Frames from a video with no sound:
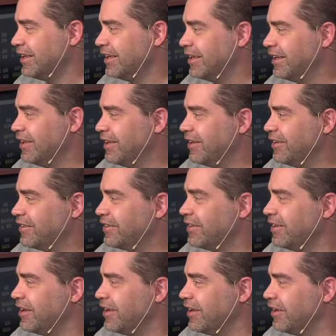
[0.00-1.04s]
Uh,
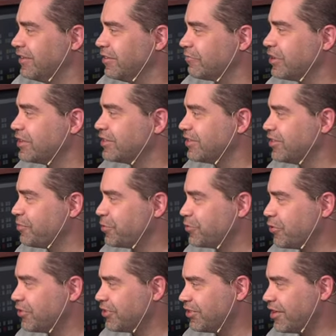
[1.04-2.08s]
Link to
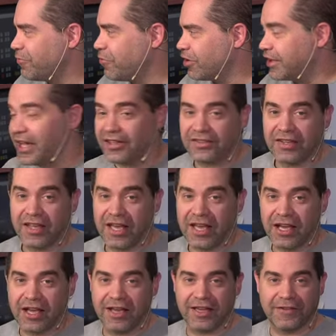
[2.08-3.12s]
SuperSource does not work. Yes, I,
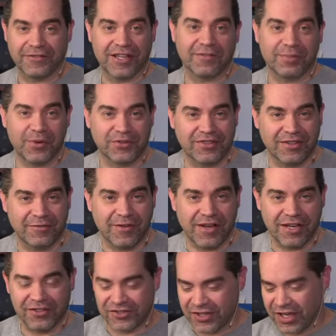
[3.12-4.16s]
I have not posted the
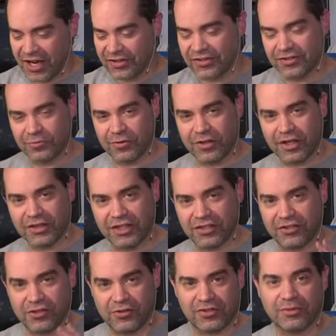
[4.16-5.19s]
files yet. I still need
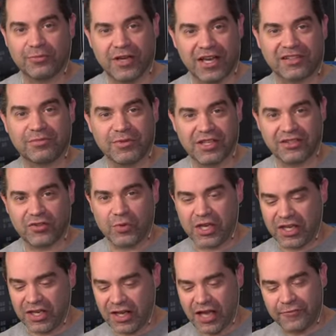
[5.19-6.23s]
to do some last-minute
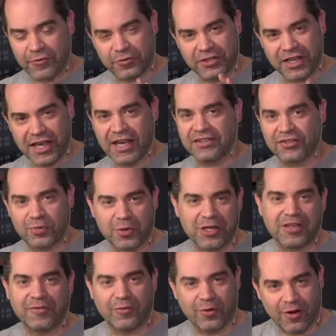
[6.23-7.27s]
tweaking. I've only had
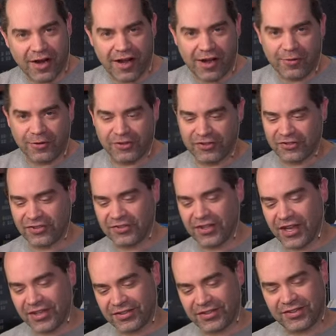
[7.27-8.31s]
twenty-four hours to
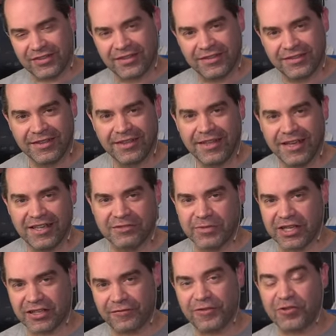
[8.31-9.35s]
test and
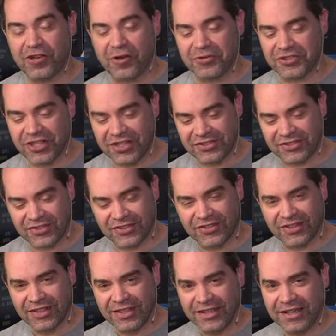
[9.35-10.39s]
make a few code changes
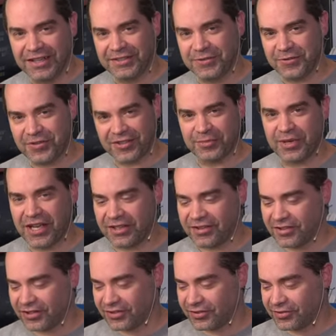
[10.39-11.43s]
in order to make
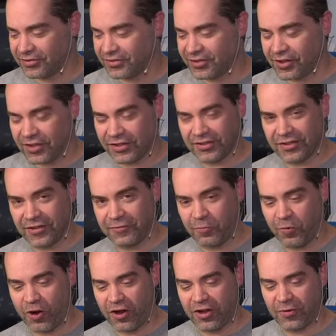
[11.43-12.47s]
this this stuff
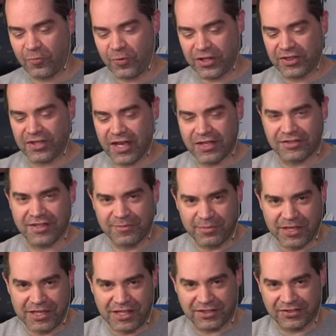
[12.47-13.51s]
work with the ATEM
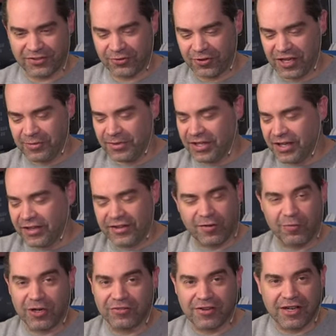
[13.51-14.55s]
Mini Extreme. There
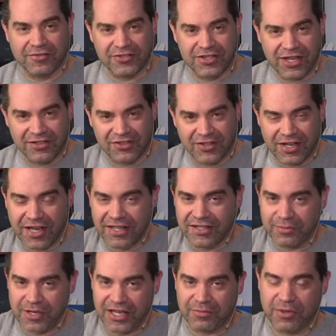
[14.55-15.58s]
weren't a lot of changes that I had to
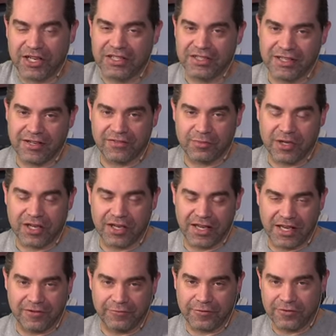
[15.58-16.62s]
make, but I did have to make a
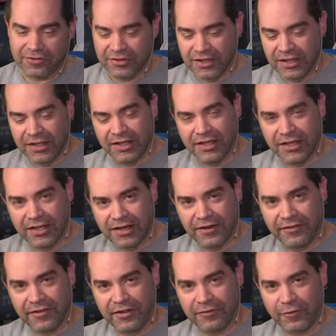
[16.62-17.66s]
handful.
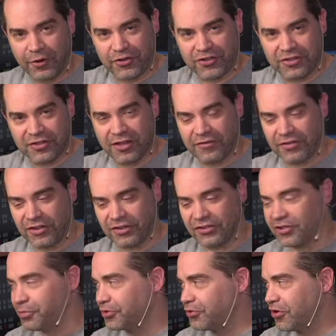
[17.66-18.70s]
Uh, the version of the
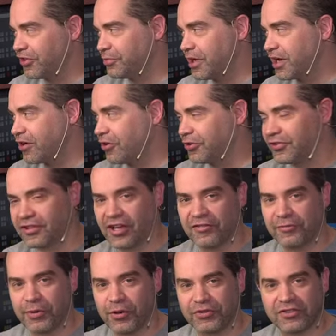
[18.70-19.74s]
SuperSource macros that
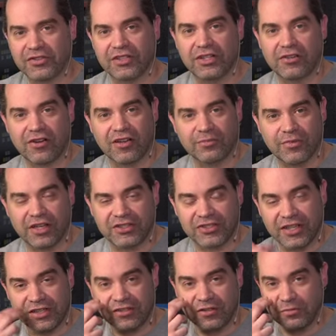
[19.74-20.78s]
I've posted here on my
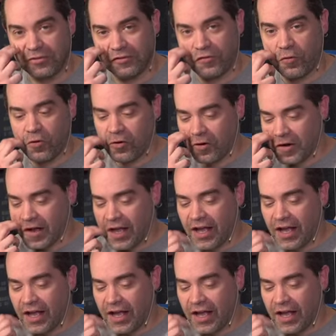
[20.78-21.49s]
channel before